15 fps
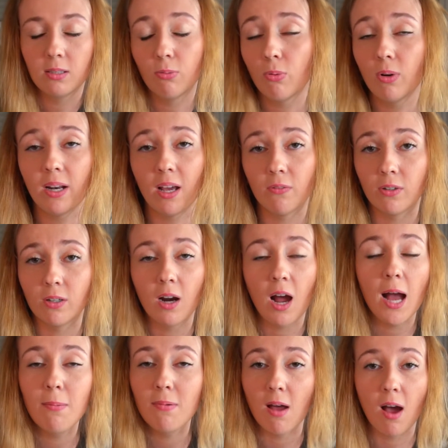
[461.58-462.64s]
Whatever.
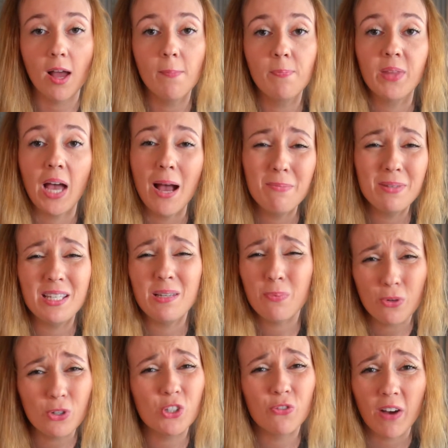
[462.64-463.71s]
I'm
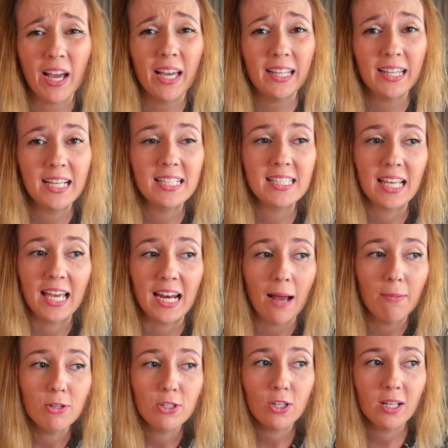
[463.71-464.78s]
de-bougifying this, and
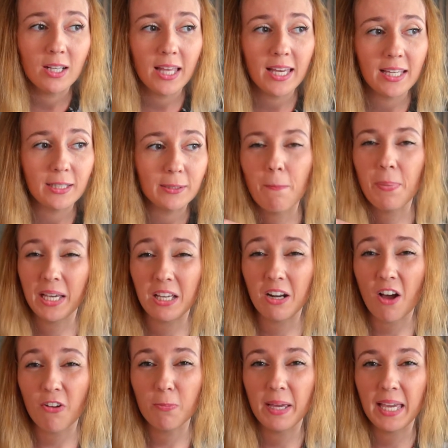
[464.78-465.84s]
I'm just gonna like pick it
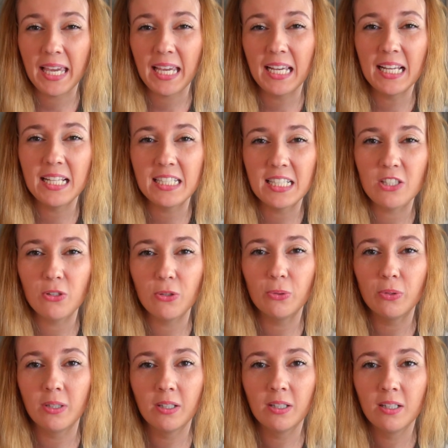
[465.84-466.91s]
off my hands and do
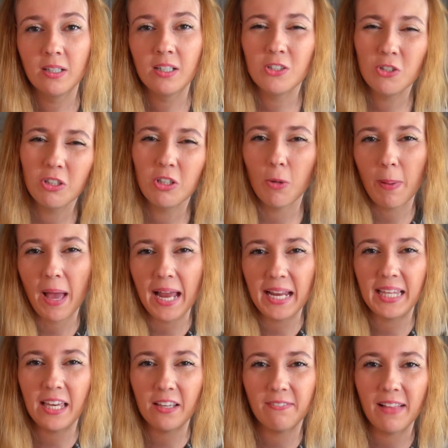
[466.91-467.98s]
a little patty
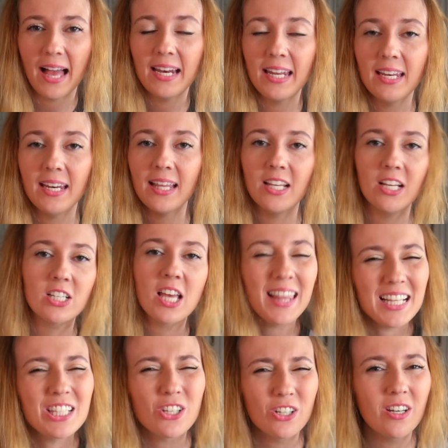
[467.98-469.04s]
cake flattening, and then
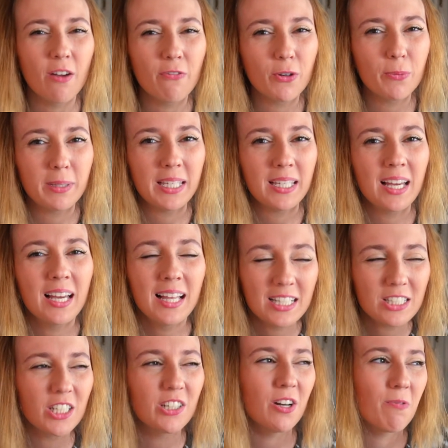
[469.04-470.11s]
that's good enough for me.
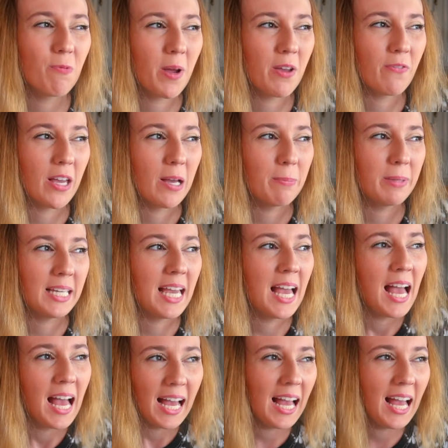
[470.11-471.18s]
That's good enough for my family.
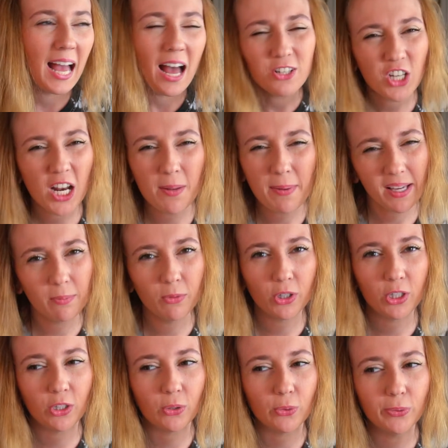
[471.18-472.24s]
I'll try to make them
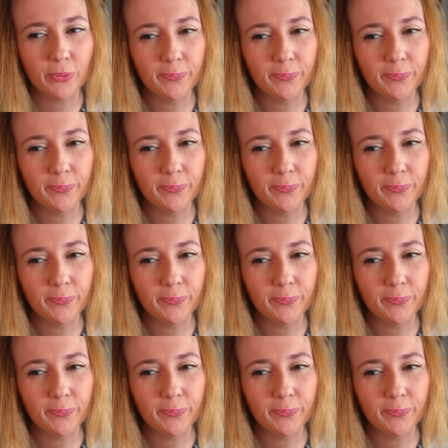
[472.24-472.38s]
look cute,